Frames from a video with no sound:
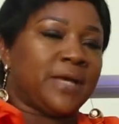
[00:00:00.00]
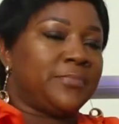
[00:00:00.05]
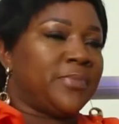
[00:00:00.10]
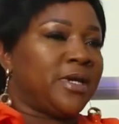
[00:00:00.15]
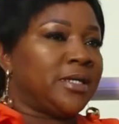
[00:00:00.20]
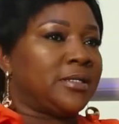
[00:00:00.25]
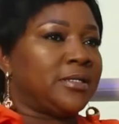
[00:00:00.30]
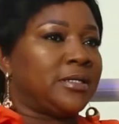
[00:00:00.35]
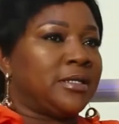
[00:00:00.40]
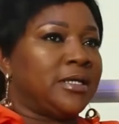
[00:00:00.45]

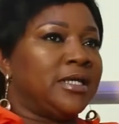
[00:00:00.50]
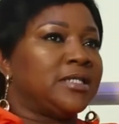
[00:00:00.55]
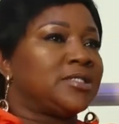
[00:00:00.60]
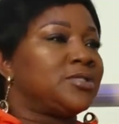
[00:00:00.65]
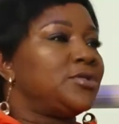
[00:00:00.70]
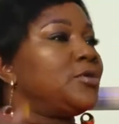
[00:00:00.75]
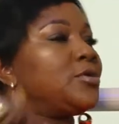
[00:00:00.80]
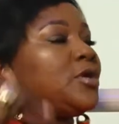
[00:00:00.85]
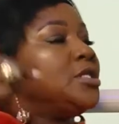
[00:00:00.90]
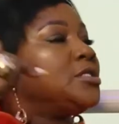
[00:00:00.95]
but it's
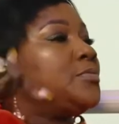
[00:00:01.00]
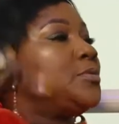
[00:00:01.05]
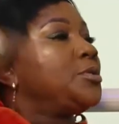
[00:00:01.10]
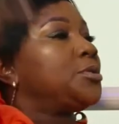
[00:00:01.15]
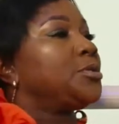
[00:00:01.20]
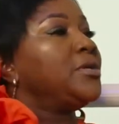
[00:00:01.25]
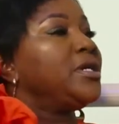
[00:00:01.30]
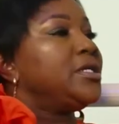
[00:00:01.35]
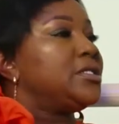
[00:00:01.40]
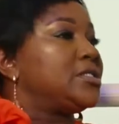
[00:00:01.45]
not going to be
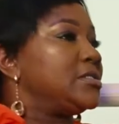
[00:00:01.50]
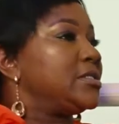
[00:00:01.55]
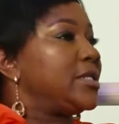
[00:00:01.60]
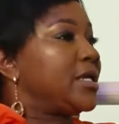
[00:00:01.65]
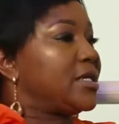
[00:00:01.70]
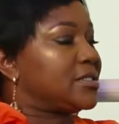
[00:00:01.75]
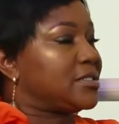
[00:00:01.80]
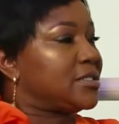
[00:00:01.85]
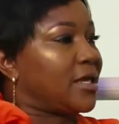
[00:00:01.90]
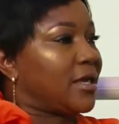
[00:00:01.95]
showing till next